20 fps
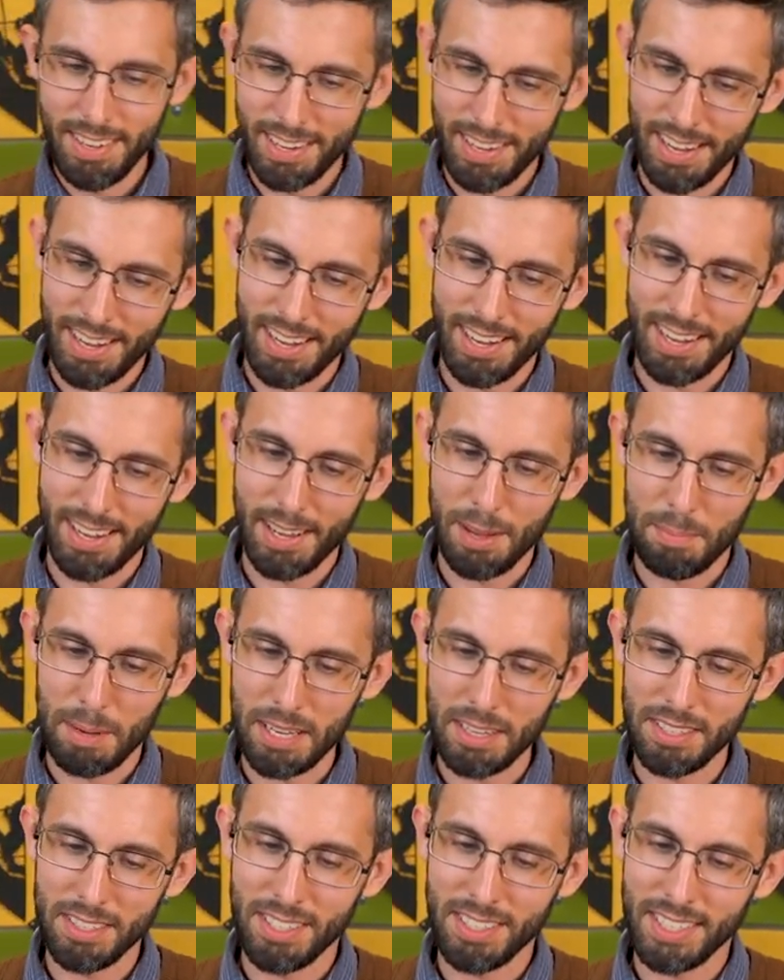Uh,
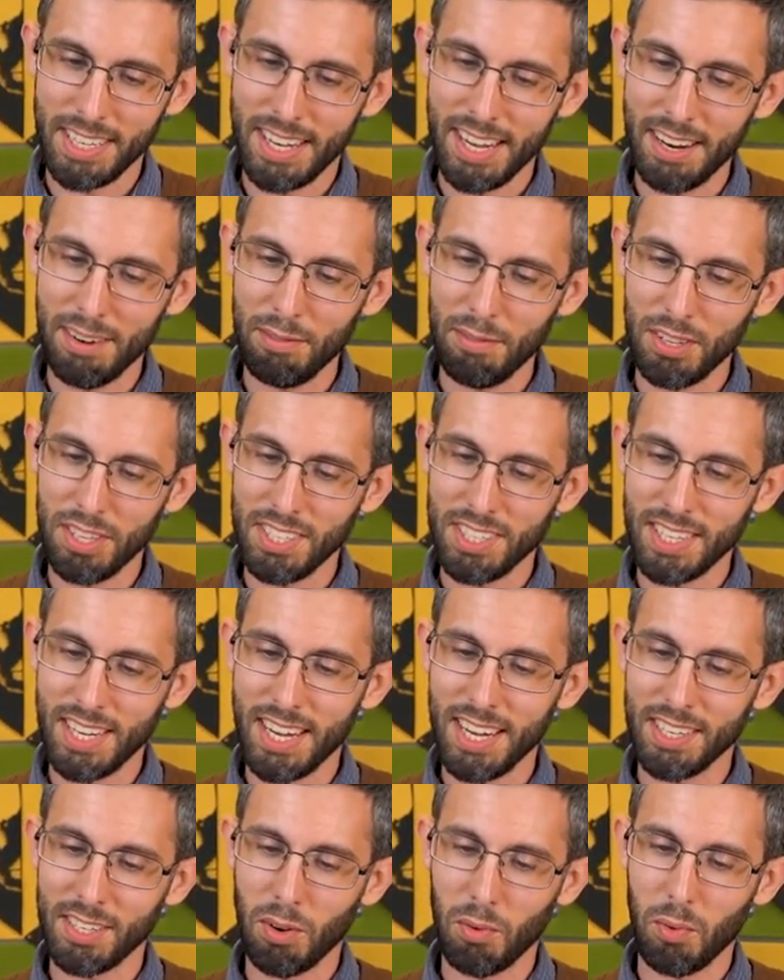apologies again for the
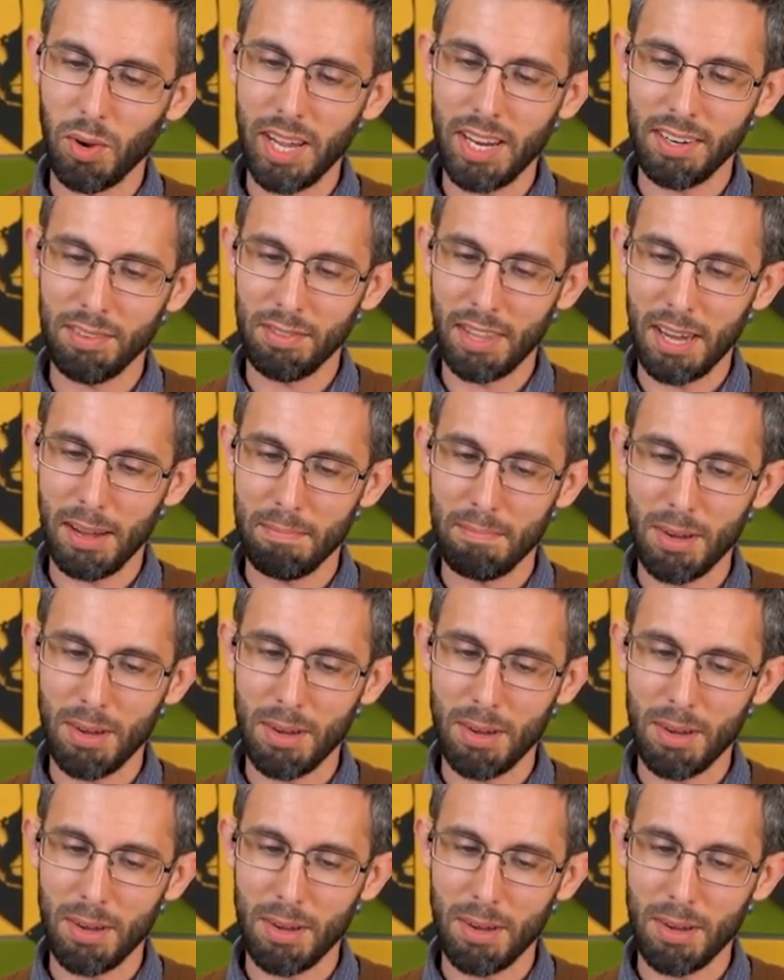size and weight of that